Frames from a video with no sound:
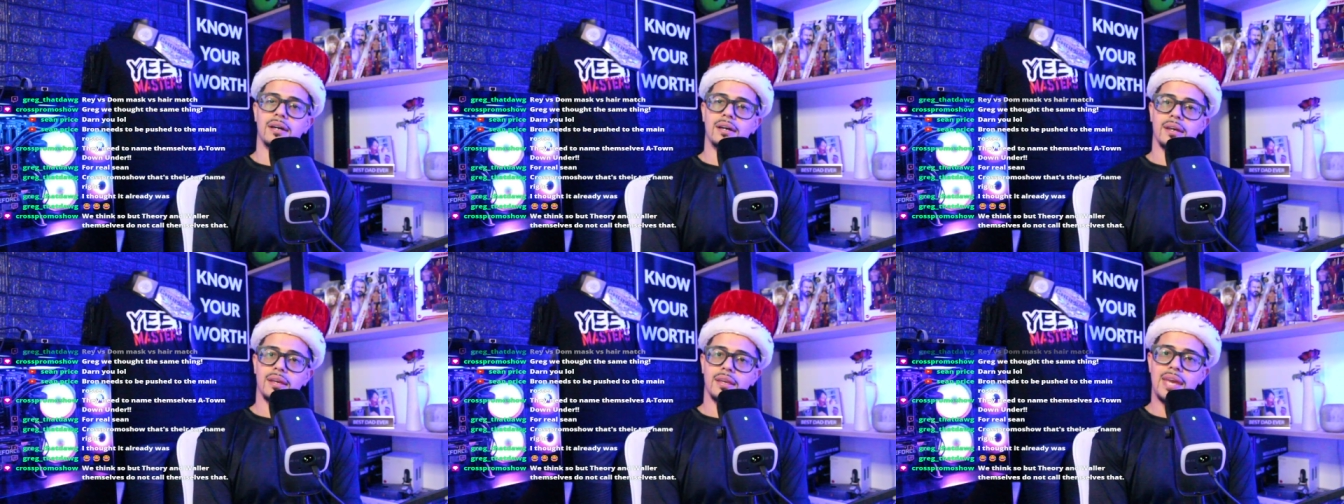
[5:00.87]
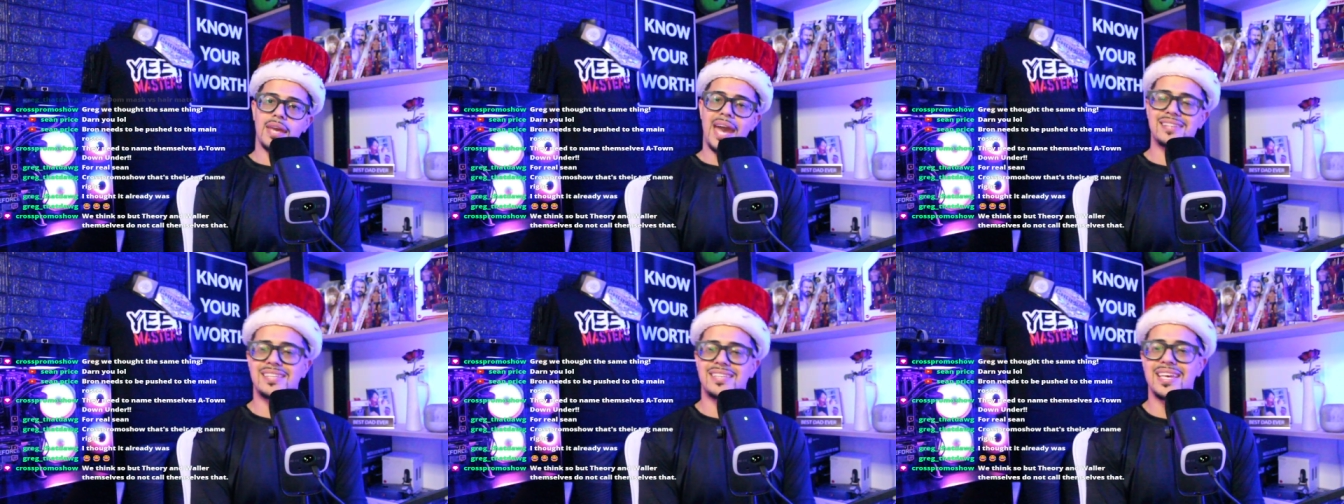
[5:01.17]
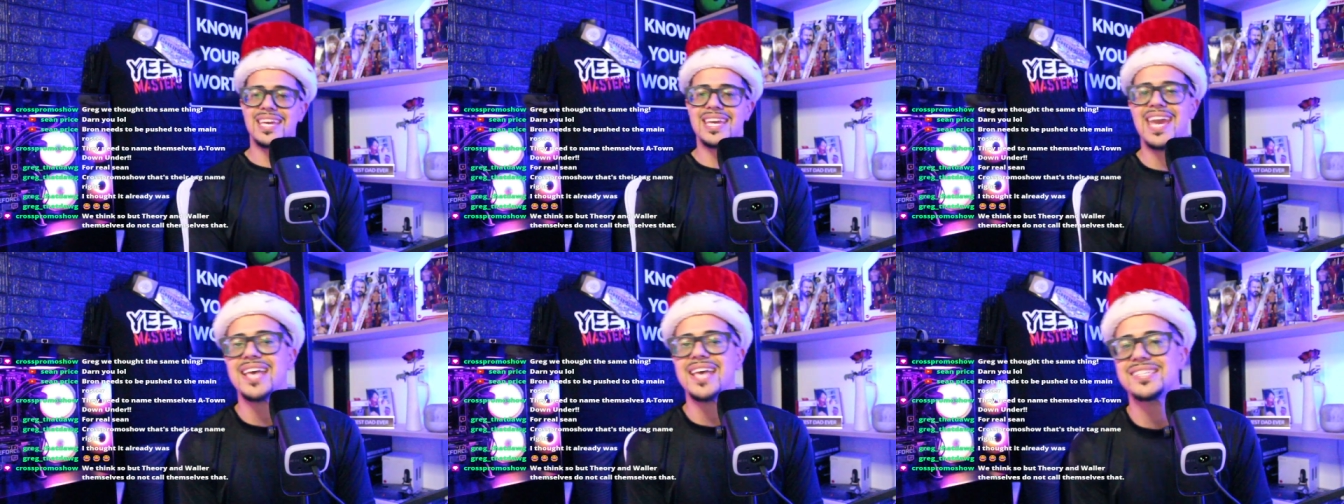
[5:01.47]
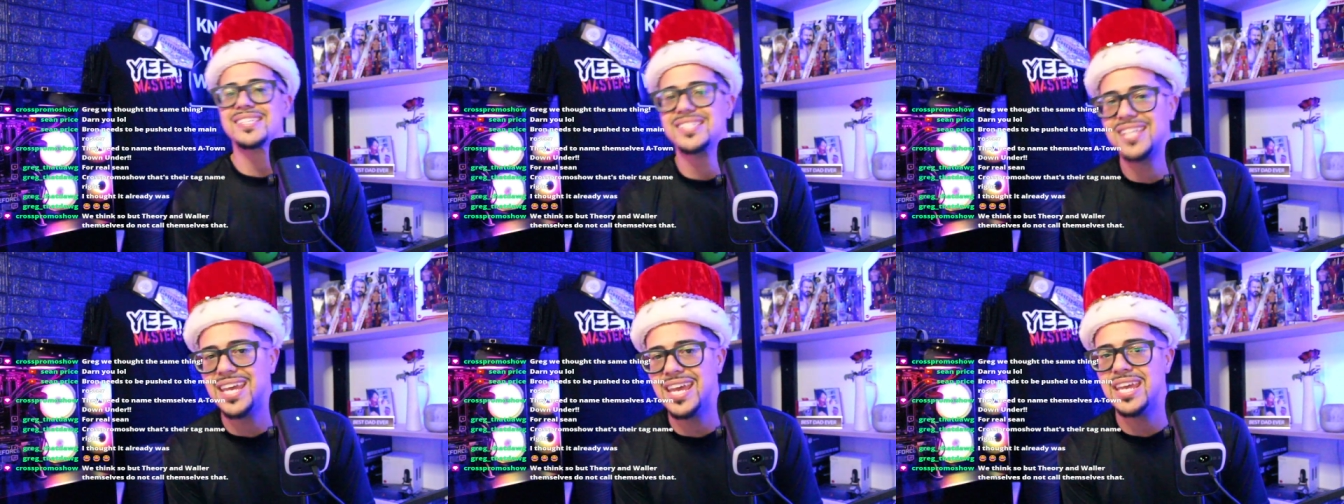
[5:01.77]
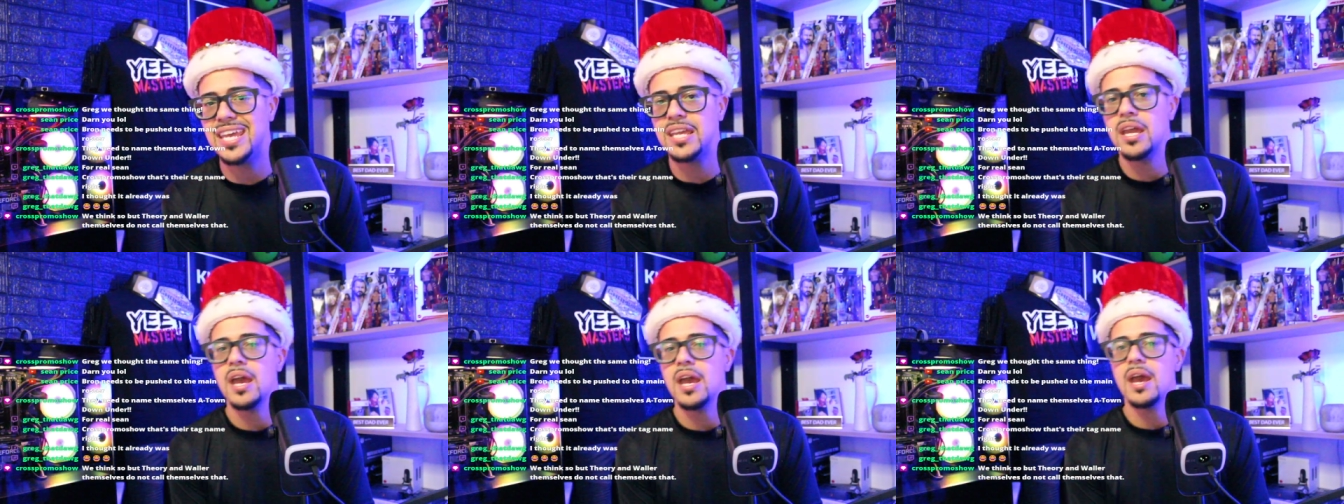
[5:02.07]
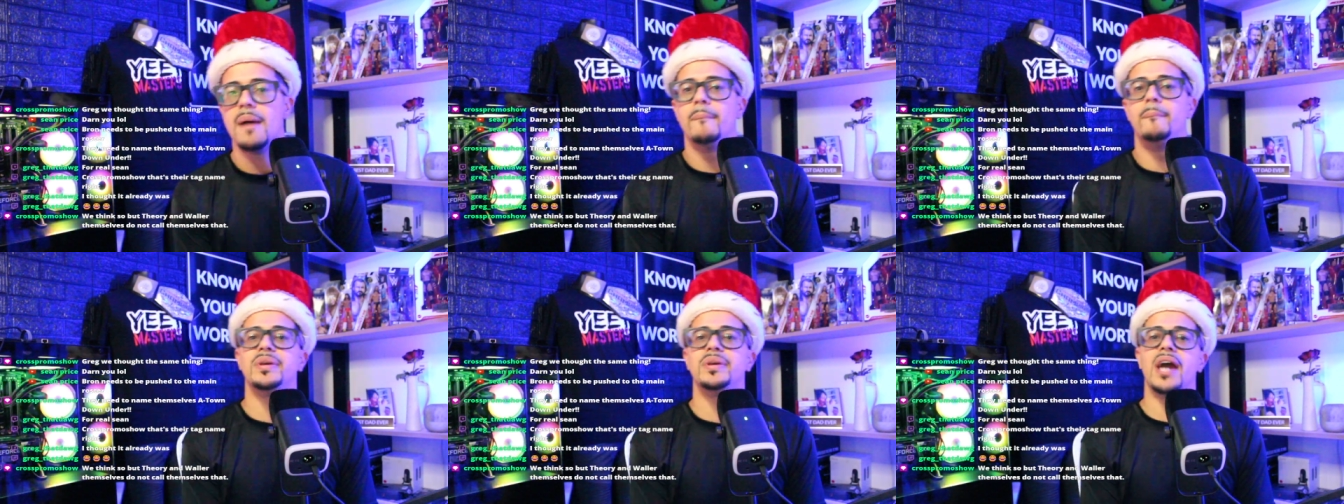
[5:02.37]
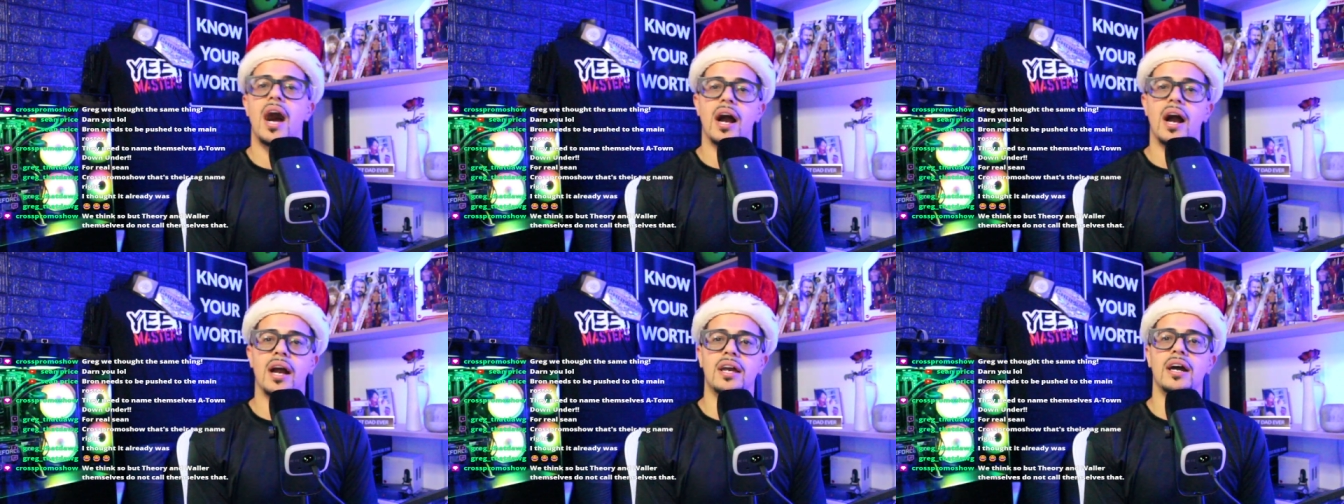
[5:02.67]
Yes, the EST,
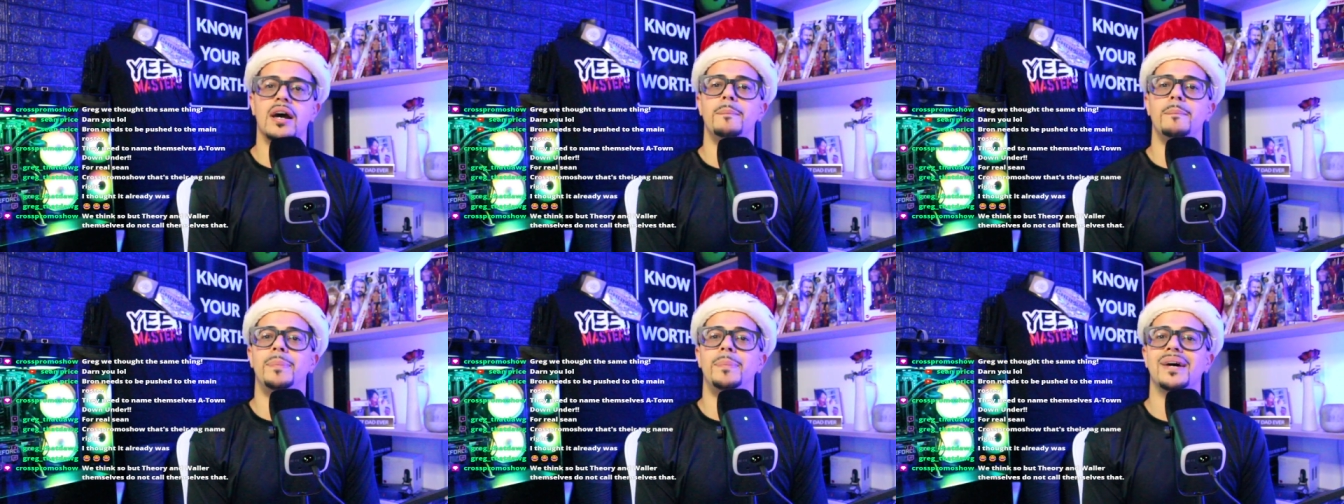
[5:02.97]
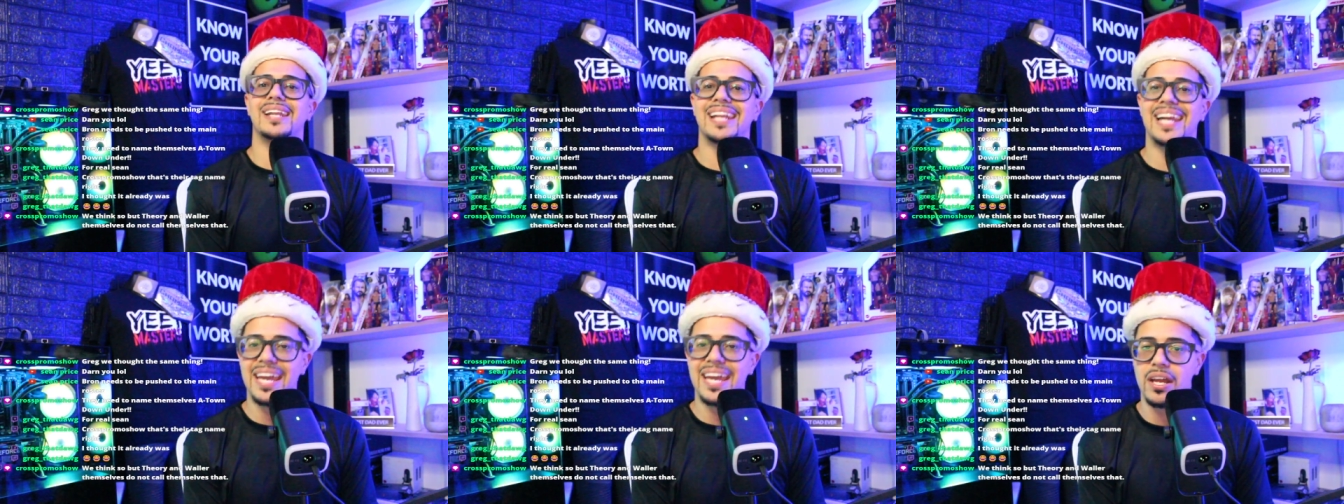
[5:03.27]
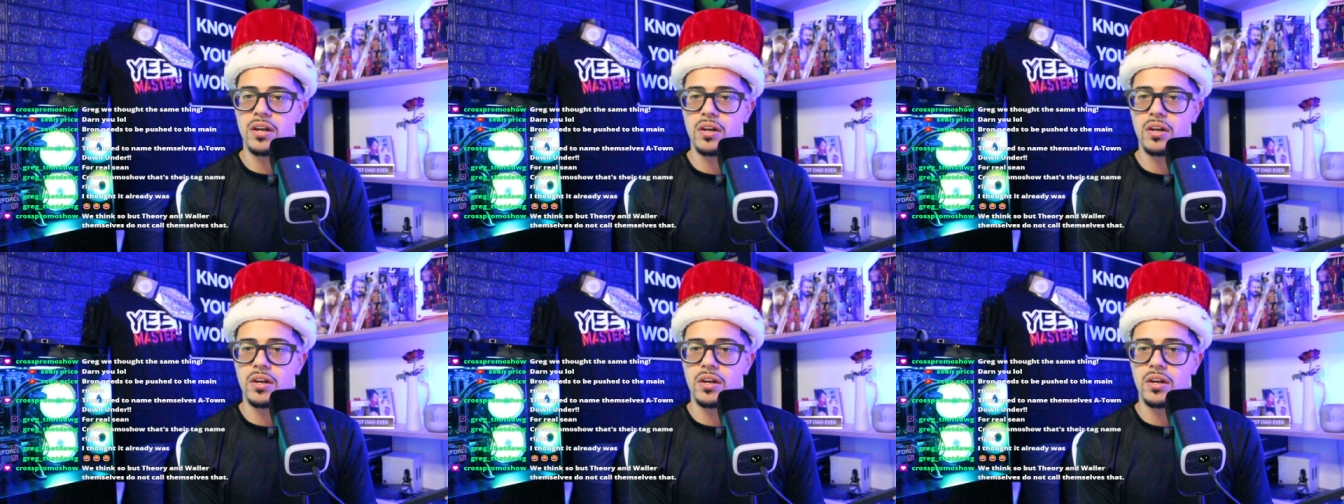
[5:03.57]
Bianca Belair.